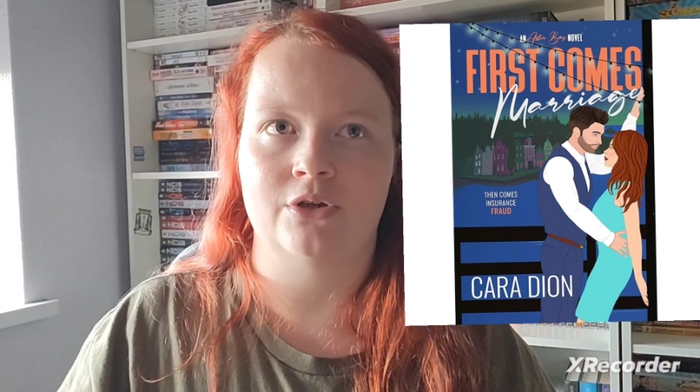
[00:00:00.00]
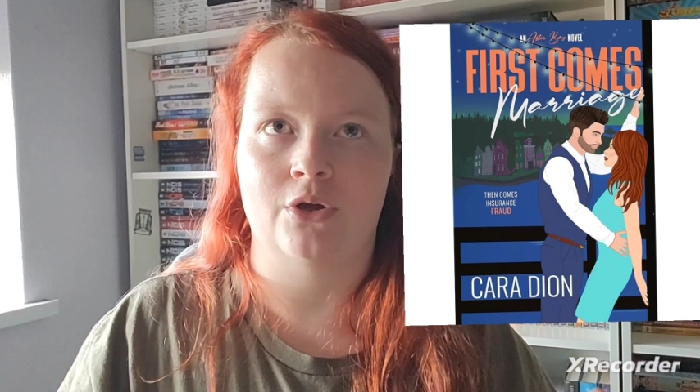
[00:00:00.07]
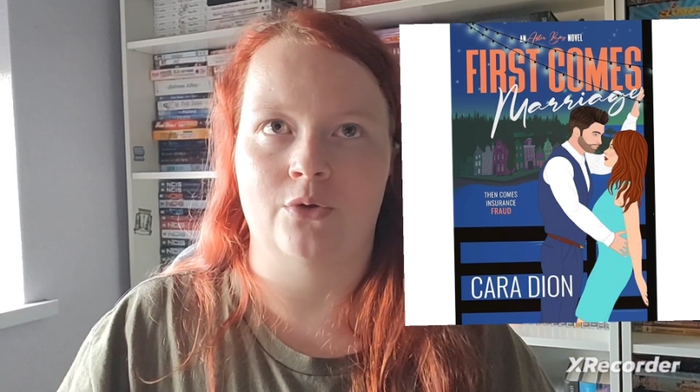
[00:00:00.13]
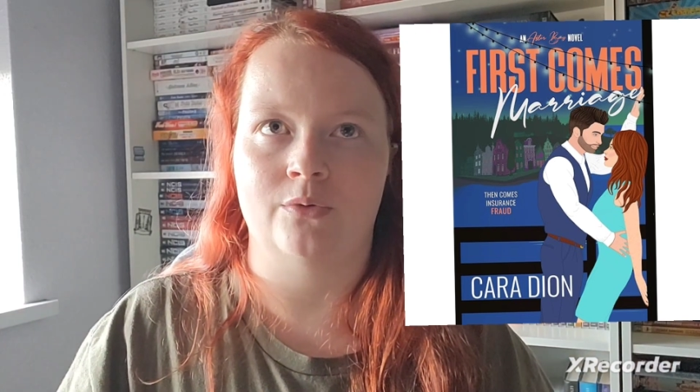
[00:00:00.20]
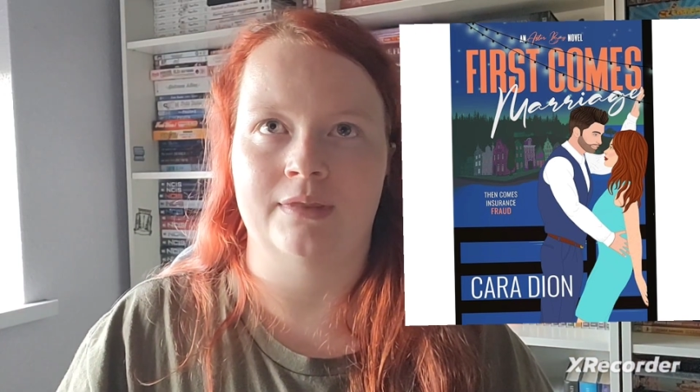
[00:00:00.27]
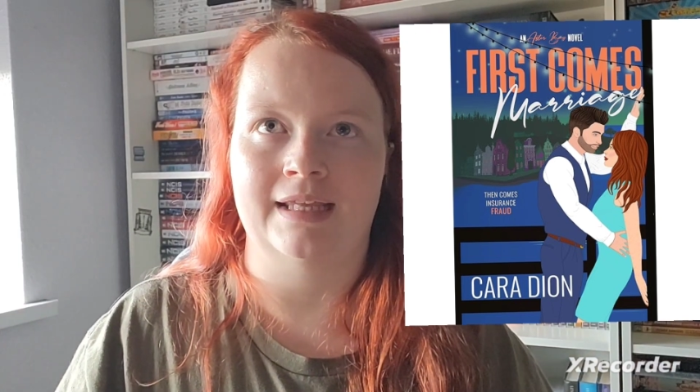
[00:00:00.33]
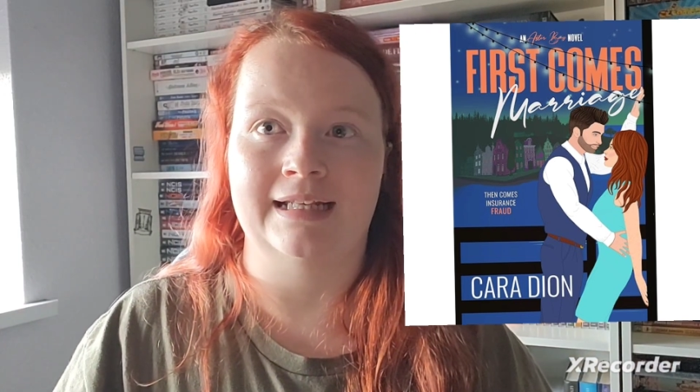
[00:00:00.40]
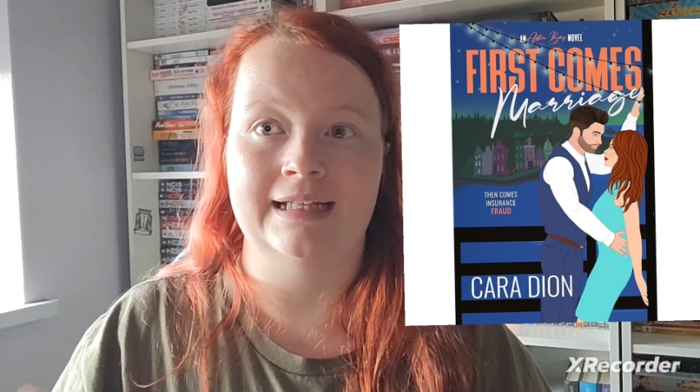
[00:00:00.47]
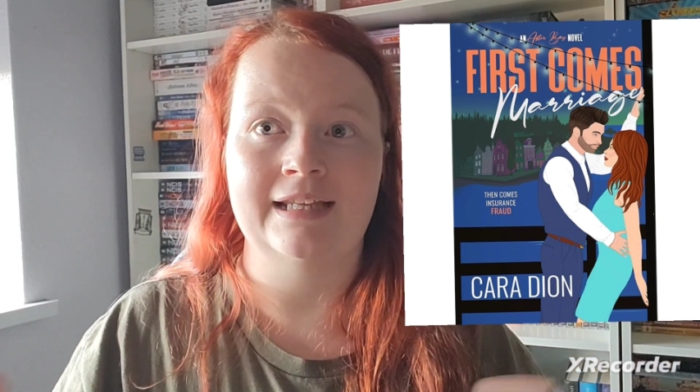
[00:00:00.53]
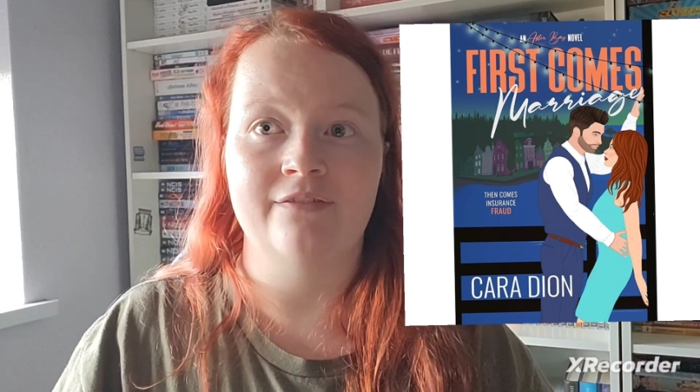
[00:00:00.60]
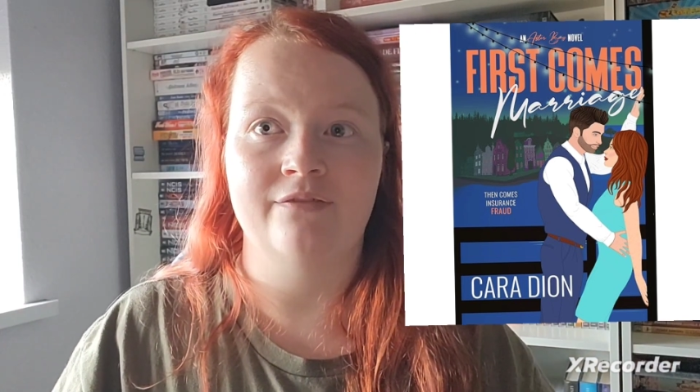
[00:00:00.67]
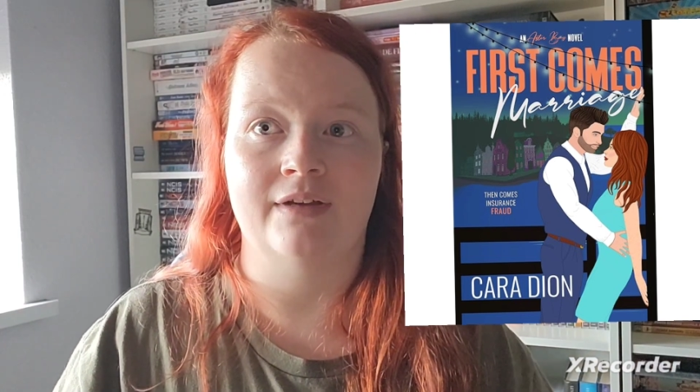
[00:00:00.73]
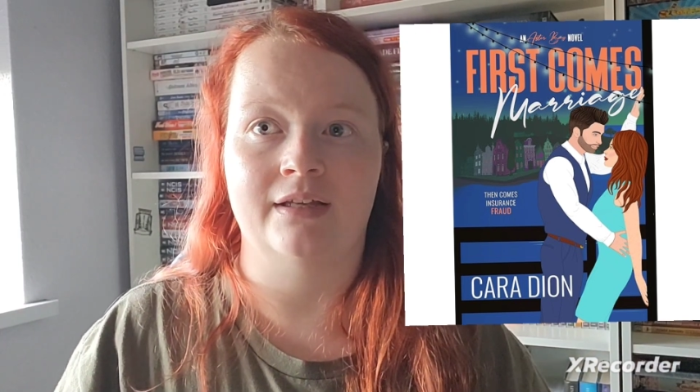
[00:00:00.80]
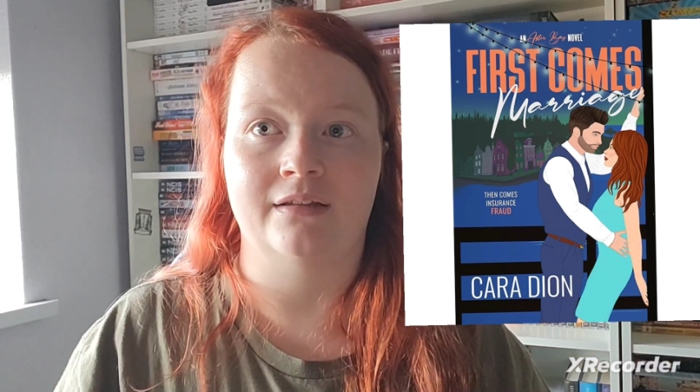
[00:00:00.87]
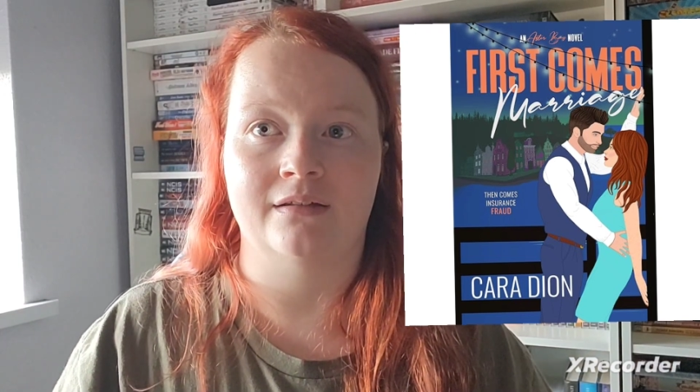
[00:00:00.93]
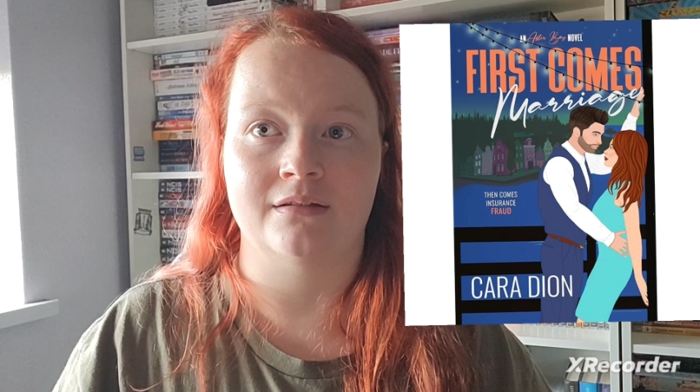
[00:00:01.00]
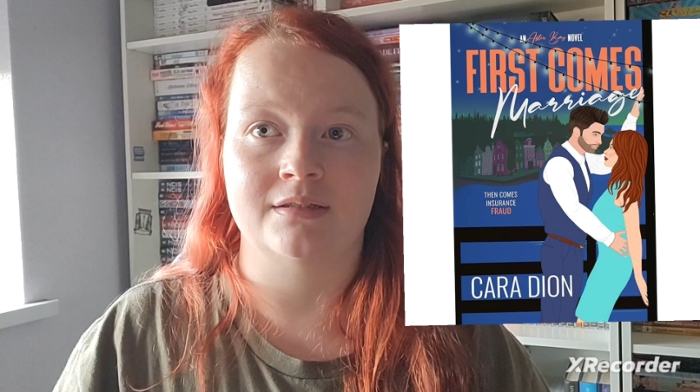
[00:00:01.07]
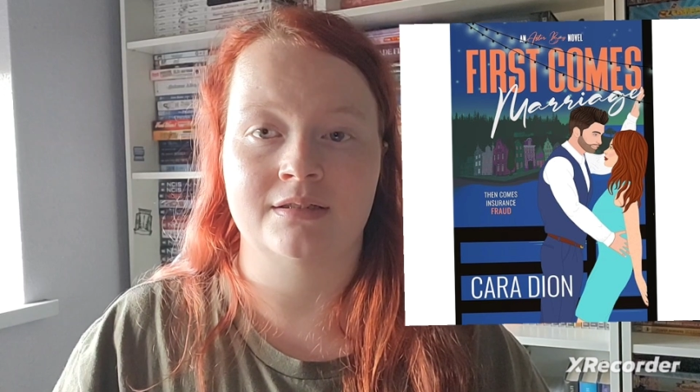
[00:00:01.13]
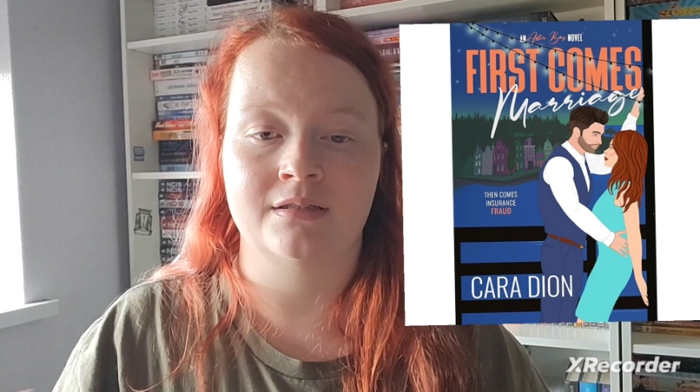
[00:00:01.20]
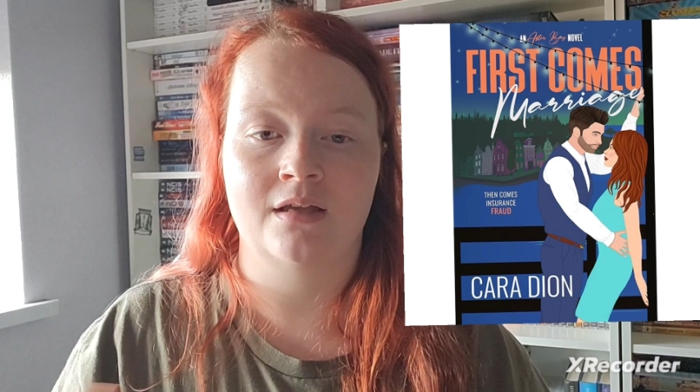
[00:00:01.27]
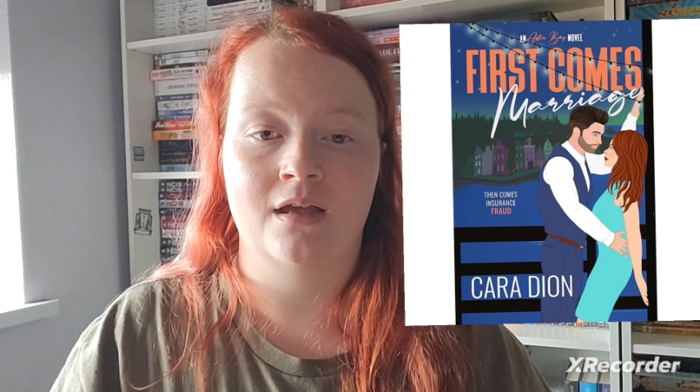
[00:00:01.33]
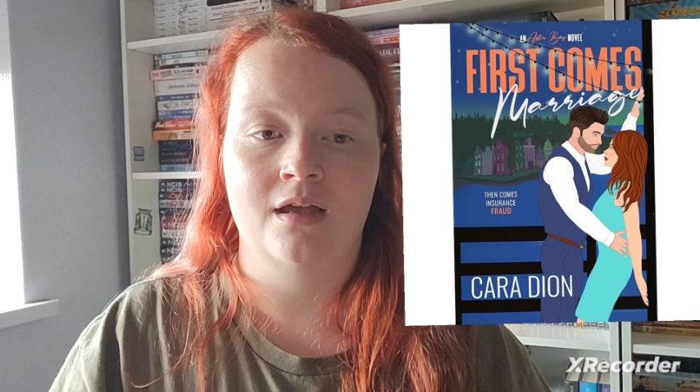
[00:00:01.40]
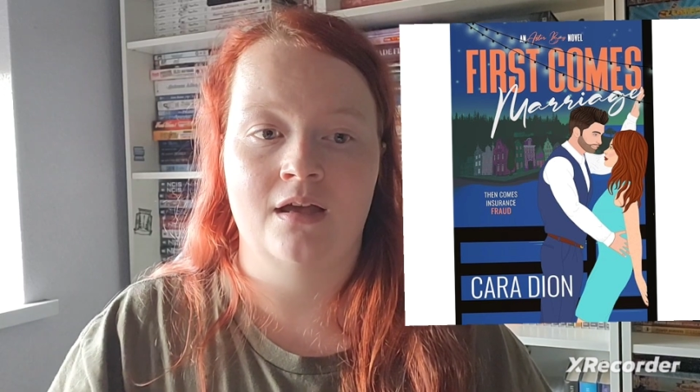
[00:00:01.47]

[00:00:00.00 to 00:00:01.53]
know they leave Vegas